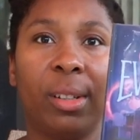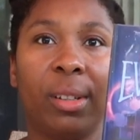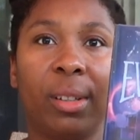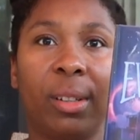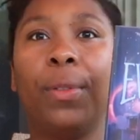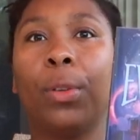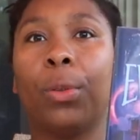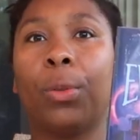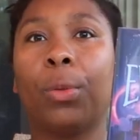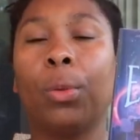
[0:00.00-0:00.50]

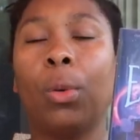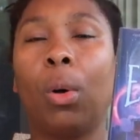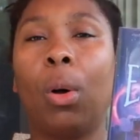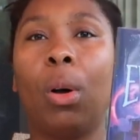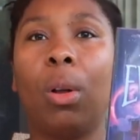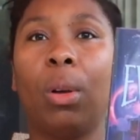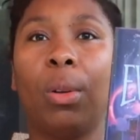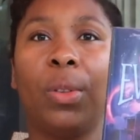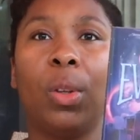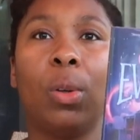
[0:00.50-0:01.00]
even through
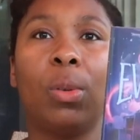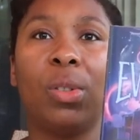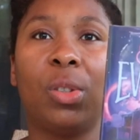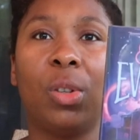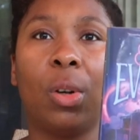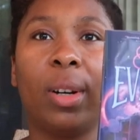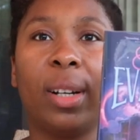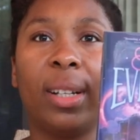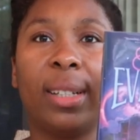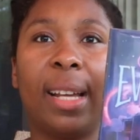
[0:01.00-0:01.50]
all of those
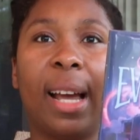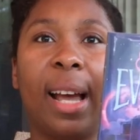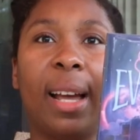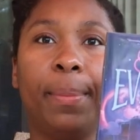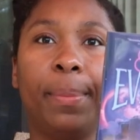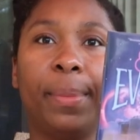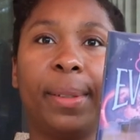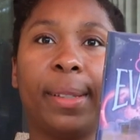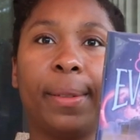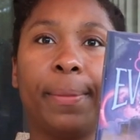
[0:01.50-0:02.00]
dark
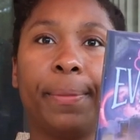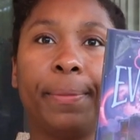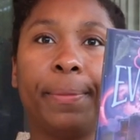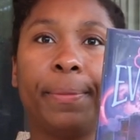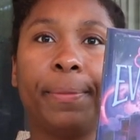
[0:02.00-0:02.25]
times